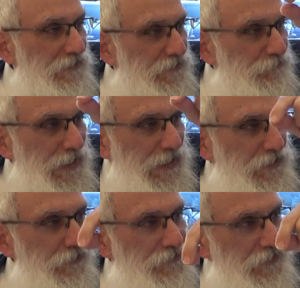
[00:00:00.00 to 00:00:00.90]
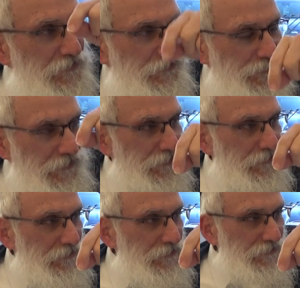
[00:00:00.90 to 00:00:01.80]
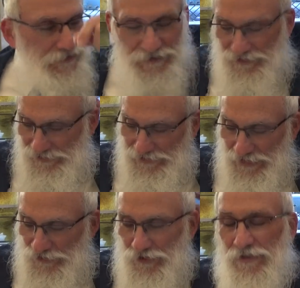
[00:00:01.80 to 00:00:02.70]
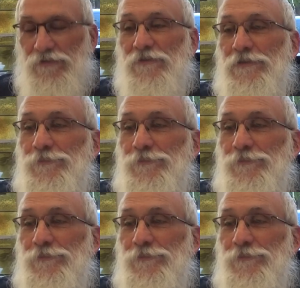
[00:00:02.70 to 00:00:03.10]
at the back of the tefillin, the keshen,